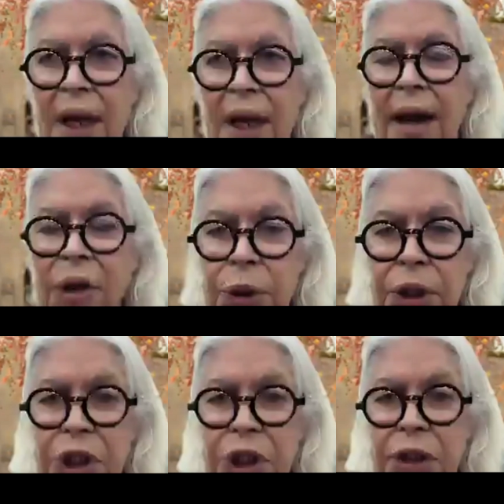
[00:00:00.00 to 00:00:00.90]
our
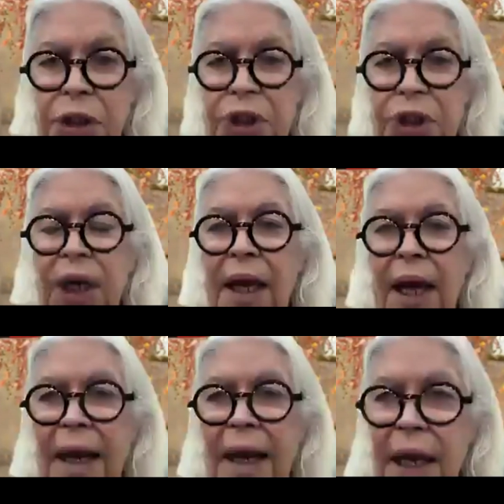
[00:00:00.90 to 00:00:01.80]
traditions
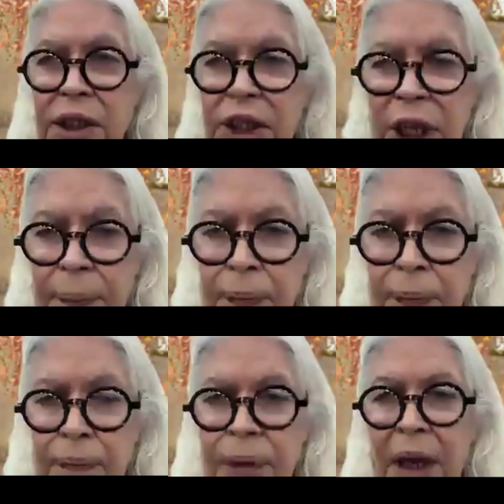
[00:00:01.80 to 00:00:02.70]
and accept
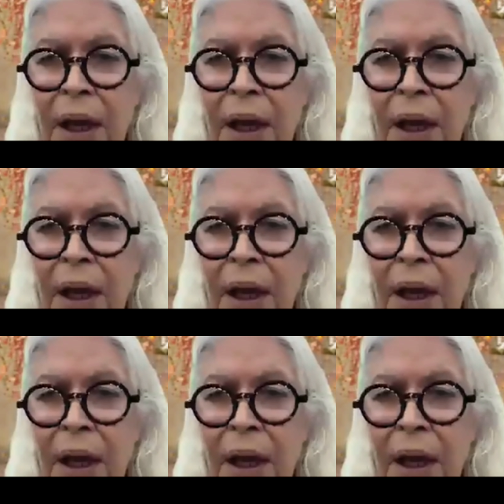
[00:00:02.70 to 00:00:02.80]
them,